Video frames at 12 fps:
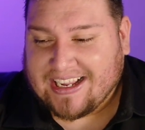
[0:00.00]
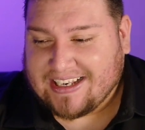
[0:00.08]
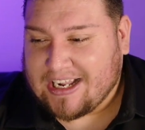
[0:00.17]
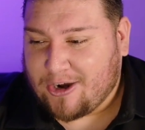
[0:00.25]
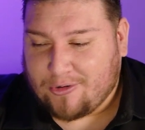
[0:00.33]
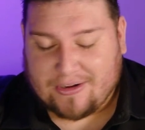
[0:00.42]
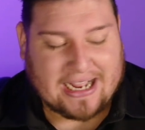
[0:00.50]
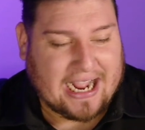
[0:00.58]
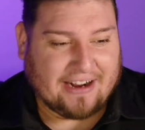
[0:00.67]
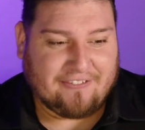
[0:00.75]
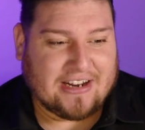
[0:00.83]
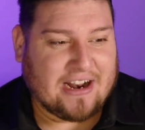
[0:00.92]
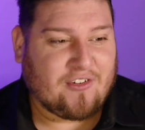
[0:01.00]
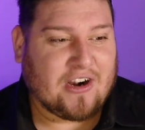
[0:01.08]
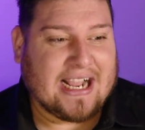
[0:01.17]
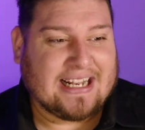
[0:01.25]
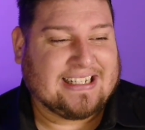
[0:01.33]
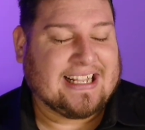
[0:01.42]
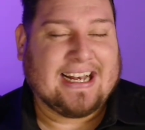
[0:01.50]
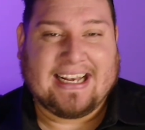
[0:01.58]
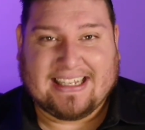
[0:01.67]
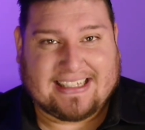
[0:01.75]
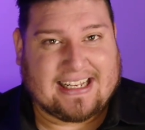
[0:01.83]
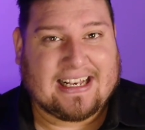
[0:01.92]
Now, I've never did
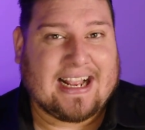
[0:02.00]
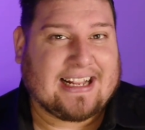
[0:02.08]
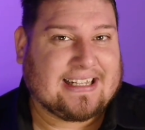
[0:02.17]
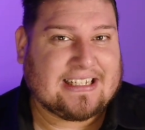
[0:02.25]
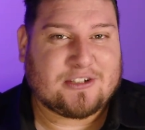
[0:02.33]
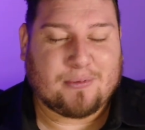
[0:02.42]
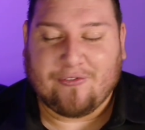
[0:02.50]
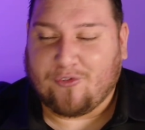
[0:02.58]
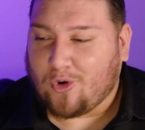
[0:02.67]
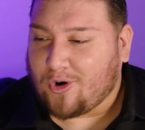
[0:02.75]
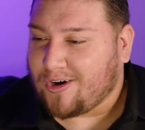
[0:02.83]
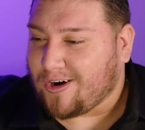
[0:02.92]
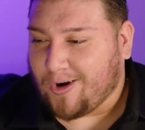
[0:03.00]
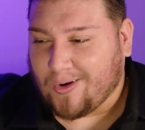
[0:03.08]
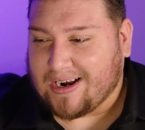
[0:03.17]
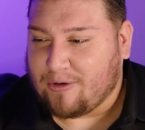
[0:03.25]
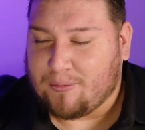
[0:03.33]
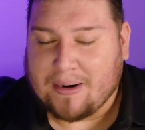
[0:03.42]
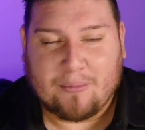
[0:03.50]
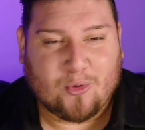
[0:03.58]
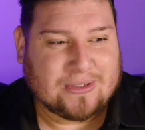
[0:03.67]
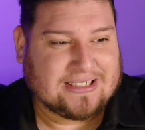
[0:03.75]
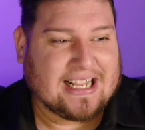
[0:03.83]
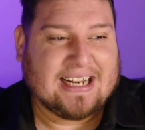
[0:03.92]
anything like this before. All I remember
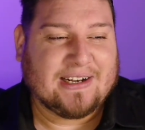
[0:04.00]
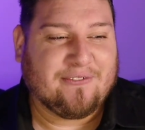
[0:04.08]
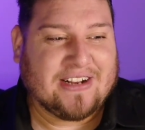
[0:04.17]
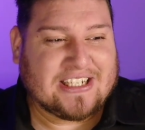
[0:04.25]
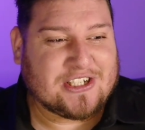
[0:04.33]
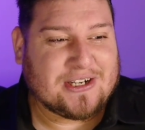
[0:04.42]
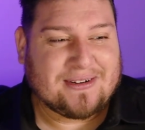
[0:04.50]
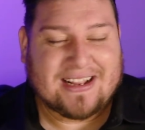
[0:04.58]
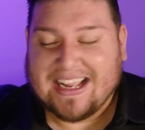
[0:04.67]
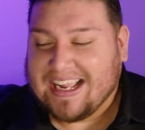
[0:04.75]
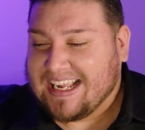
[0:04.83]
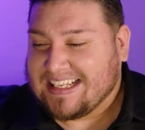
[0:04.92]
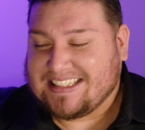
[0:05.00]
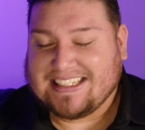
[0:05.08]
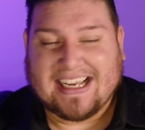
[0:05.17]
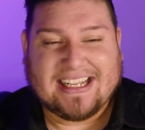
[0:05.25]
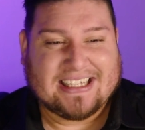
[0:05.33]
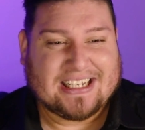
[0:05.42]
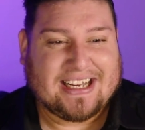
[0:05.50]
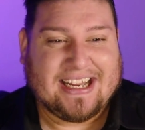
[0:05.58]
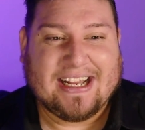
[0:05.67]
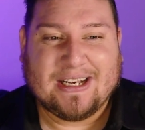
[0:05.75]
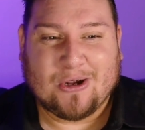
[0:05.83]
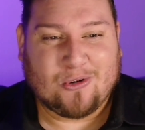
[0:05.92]
was getting a vision, seeing the
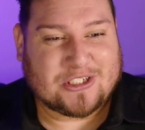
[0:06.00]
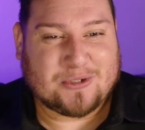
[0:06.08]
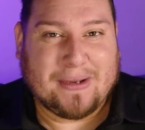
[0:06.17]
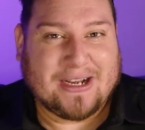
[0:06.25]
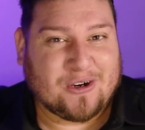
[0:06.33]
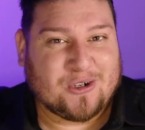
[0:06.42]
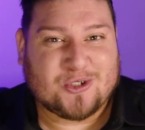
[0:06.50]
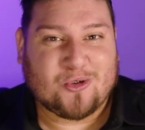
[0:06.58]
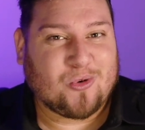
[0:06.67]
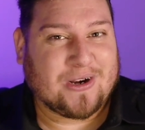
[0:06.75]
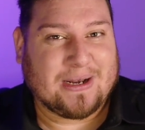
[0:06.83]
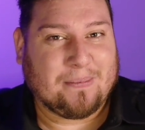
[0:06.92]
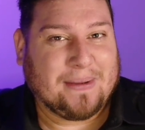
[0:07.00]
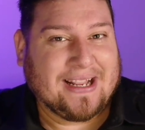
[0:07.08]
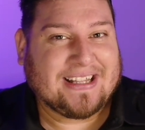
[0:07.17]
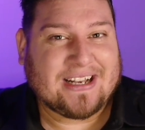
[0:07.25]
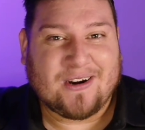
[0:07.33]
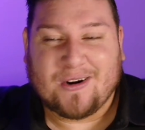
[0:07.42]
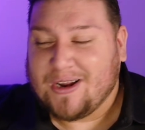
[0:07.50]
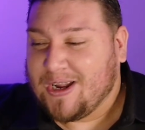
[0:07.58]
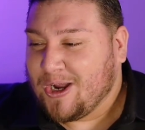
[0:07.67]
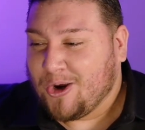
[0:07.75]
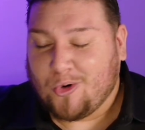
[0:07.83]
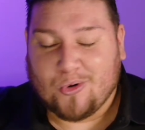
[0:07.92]
keynote speakers who were going to be there,
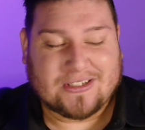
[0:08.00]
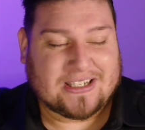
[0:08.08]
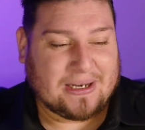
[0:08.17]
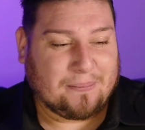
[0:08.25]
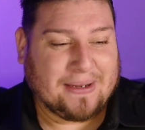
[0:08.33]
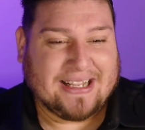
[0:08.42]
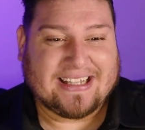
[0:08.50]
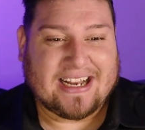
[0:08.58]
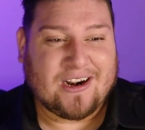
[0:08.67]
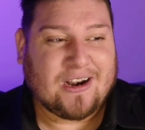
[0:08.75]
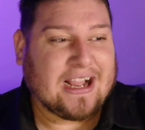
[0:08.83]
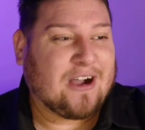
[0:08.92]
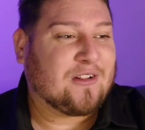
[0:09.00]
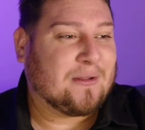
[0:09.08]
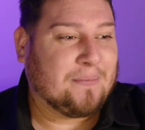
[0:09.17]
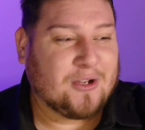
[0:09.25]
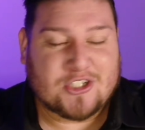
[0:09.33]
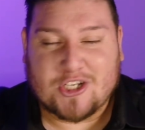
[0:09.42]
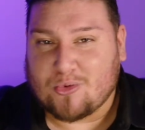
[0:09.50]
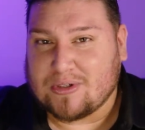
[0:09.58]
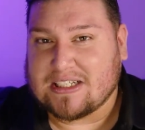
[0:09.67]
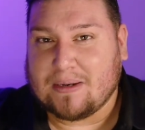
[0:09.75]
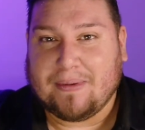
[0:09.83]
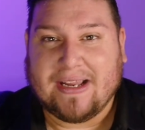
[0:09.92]
who was going to be there, how the music
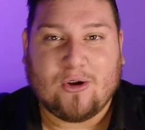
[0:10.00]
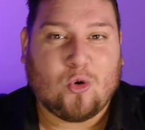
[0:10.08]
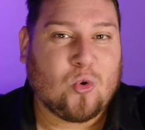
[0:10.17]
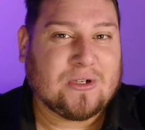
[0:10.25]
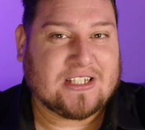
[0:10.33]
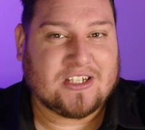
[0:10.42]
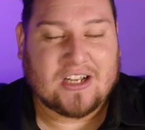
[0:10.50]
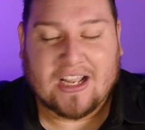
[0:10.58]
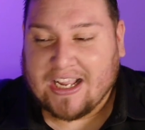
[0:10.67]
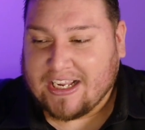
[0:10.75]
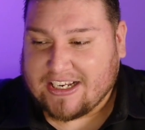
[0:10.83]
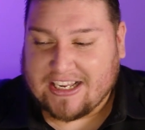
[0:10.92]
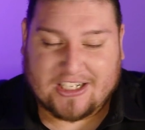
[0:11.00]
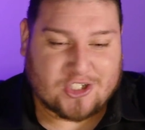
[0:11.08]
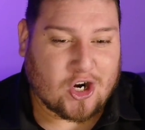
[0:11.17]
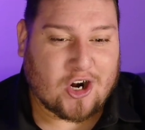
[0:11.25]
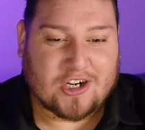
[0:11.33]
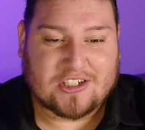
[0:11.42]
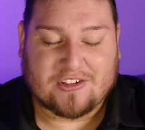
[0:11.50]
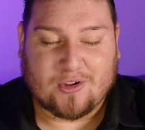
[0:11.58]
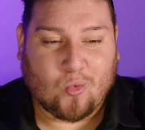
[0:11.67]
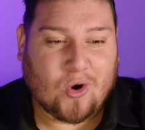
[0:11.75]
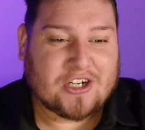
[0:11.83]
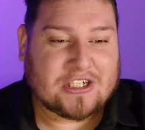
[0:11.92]
was going to be, who was in charge of
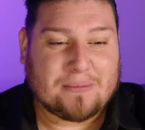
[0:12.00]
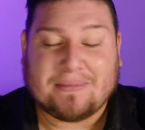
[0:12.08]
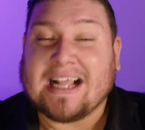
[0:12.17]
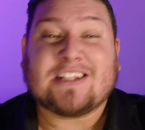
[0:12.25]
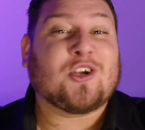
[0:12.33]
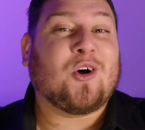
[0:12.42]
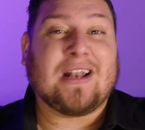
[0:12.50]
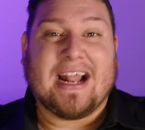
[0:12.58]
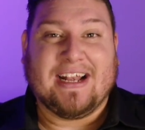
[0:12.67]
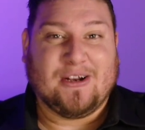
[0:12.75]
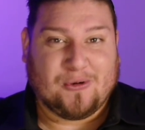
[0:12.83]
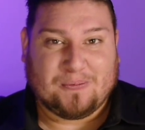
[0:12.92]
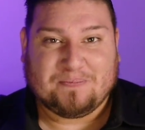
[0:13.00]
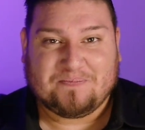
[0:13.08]
the worship. That's all I knew.